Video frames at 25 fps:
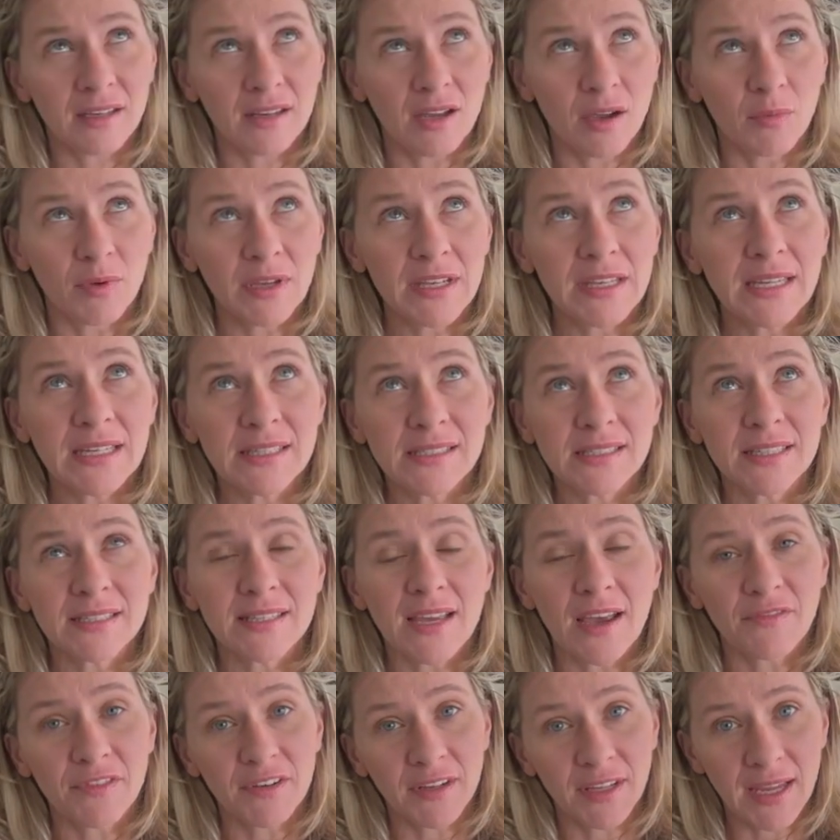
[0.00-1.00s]
know, we need to
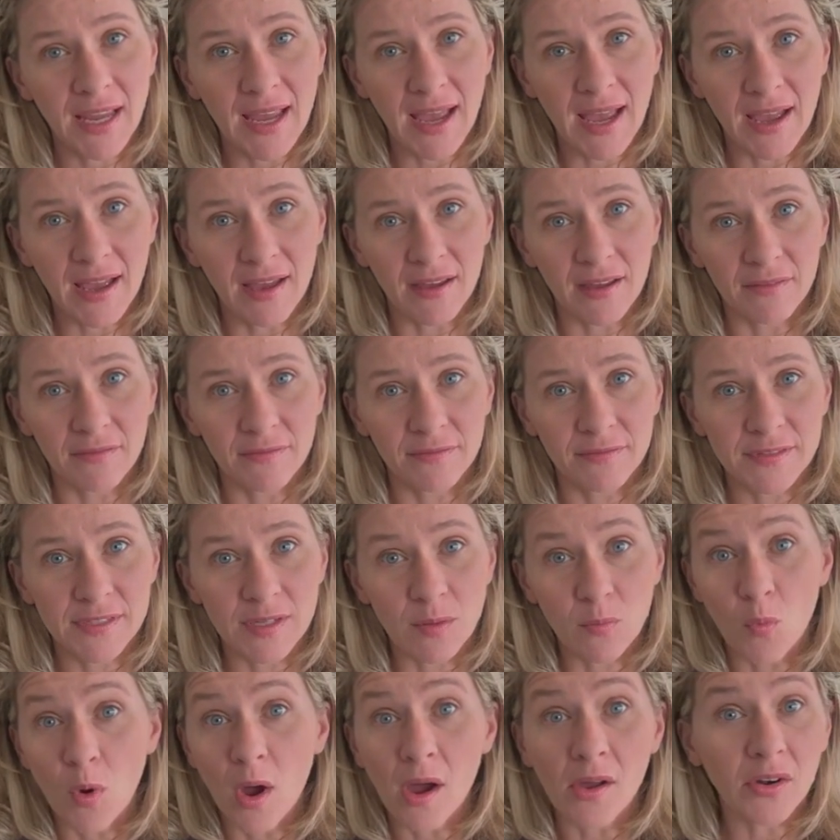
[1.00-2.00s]
definitely have
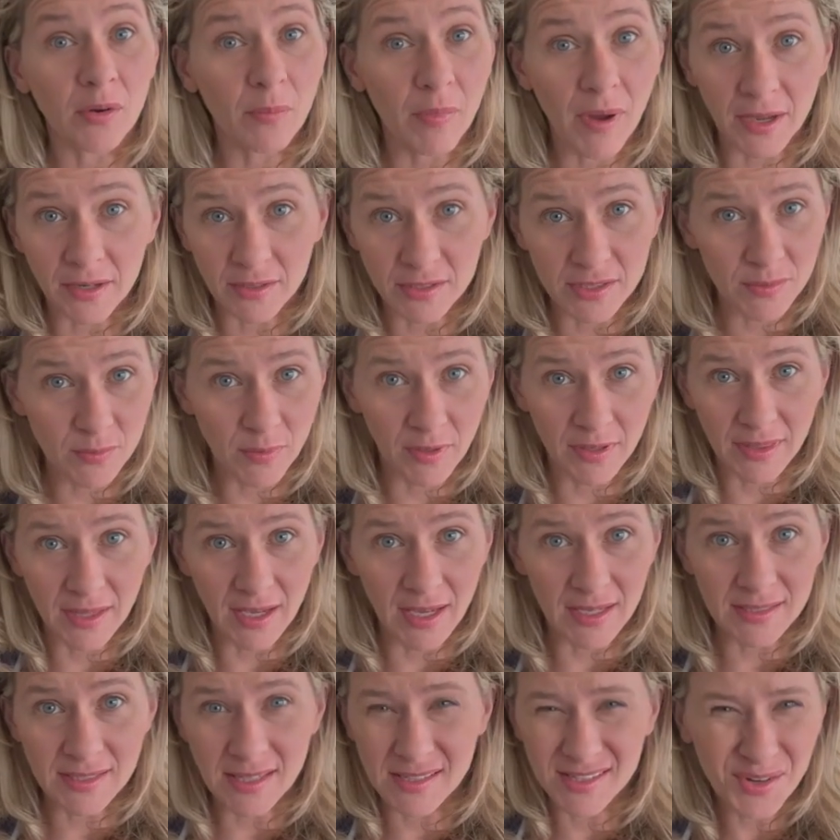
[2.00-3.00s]
some water bottles with
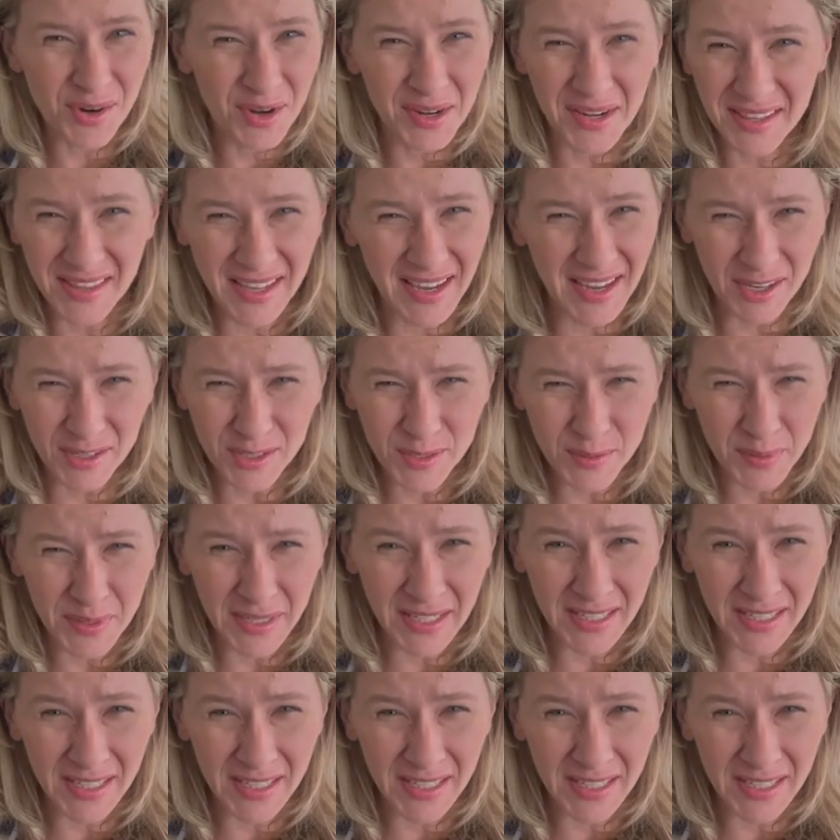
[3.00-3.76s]
us. Is there anything else we